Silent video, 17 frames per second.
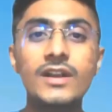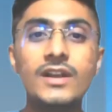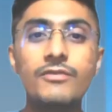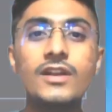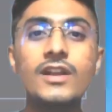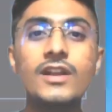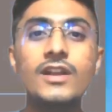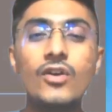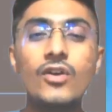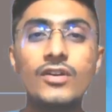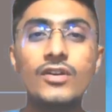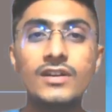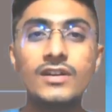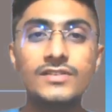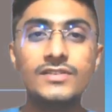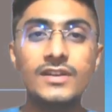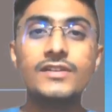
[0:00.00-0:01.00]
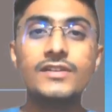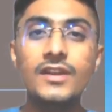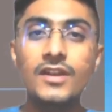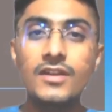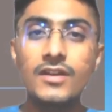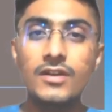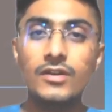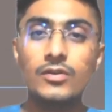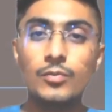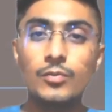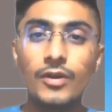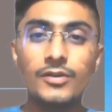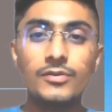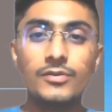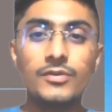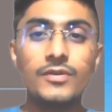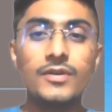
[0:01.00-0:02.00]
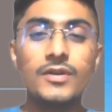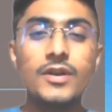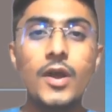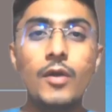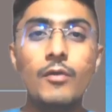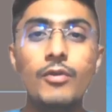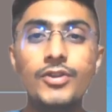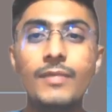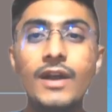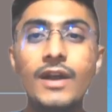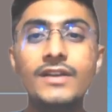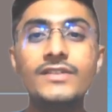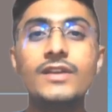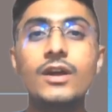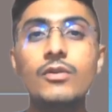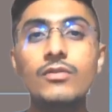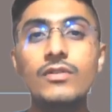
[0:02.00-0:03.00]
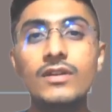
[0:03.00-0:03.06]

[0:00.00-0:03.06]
not least is Grid 2.0, which might sound